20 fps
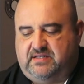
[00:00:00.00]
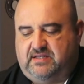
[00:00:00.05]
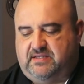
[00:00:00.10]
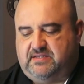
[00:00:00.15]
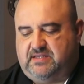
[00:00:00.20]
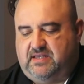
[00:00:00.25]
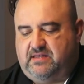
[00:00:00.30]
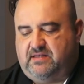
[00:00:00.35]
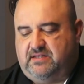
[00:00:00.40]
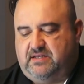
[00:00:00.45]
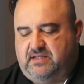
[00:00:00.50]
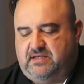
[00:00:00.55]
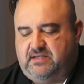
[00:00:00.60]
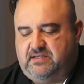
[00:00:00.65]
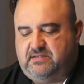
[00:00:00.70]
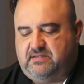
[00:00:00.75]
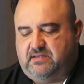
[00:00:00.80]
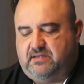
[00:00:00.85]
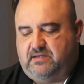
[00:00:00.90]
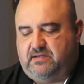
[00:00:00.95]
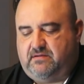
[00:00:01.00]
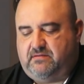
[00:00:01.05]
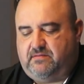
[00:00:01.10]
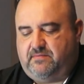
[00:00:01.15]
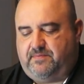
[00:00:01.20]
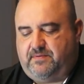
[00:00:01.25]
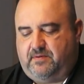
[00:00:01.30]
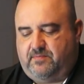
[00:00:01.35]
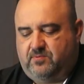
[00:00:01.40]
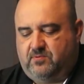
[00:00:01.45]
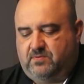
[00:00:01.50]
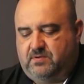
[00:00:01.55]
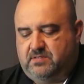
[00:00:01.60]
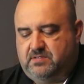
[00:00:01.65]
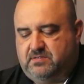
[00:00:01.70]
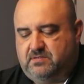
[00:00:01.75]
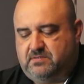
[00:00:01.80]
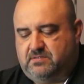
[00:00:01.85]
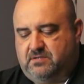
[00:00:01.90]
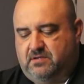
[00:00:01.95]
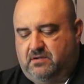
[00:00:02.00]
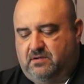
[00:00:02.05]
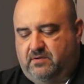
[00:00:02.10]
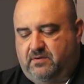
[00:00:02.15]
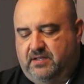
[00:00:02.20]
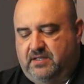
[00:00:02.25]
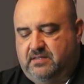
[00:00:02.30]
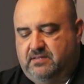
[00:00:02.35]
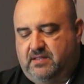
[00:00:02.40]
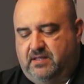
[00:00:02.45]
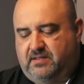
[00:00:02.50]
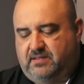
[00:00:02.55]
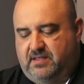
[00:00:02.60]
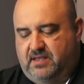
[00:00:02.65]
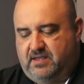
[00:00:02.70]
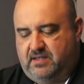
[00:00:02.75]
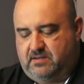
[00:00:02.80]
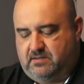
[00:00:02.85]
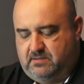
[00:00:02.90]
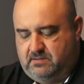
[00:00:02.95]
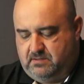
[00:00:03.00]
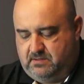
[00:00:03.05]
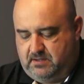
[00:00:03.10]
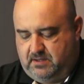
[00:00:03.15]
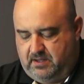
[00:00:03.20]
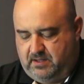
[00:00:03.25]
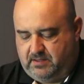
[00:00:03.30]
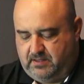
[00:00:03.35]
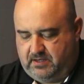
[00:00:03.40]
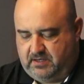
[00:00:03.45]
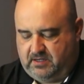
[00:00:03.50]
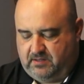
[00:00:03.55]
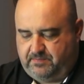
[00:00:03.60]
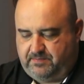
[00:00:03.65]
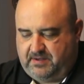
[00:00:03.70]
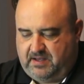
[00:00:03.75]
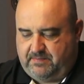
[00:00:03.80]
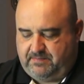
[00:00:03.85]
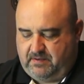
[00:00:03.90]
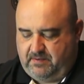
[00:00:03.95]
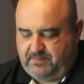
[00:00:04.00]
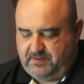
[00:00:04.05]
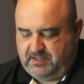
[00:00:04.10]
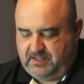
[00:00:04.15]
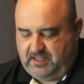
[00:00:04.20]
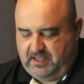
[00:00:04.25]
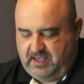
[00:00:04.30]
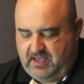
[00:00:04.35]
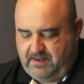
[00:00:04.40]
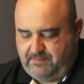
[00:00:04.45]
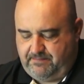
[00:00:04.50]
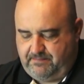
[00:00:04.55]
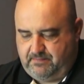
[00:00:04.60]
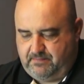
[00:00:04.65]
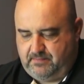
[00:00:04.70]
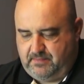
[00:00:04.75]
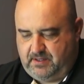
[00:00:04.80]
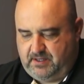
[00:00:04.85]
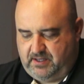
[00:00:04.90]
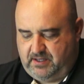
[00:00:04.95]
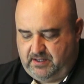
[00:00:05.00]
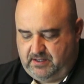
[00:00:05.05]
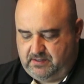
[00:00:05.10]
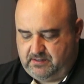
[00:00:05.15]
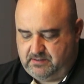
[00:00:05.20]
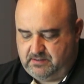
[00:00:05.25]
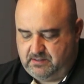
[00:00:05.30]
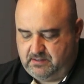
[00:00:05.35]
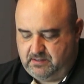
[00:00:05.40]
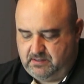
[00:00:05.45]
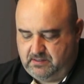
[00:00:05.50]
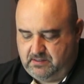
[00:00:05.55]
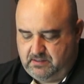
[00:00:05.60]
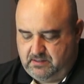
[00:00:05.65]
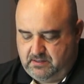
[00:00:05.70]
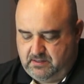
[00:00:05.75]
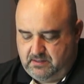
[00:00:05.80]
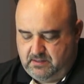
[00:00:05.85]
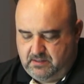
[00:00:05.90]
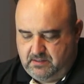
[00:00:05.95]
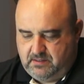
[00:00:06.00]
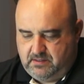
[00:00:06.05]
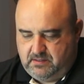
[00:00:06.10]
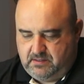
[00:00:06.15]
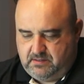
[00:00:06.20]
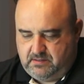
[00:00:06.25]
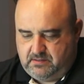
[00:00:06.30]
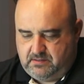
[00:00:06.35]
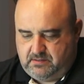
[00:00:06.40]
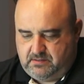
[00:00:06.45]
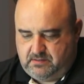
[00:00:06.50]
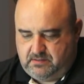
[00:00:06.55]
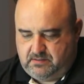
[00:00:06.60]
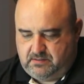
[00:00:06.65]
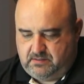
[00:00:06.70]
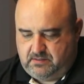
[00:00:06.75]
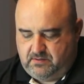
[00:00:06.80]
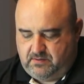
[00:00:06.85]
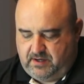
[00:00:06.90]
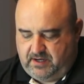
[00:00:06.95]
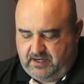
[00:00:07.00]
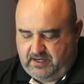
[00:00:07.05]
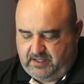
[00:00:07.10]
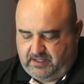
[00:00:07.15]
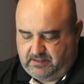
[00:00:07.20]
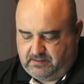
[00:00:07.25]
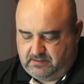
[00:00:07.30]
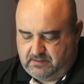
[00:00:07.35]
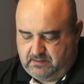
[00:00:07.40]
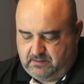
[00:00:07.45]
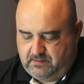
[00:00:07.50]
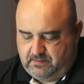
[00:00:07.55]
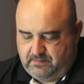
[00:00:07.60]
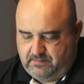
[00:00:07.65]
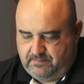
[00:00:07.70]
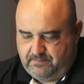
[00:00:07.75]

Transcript: it, these L E Ds here, the purple ones, will turn green like that. And then it'll pop up in the app as two I Ds.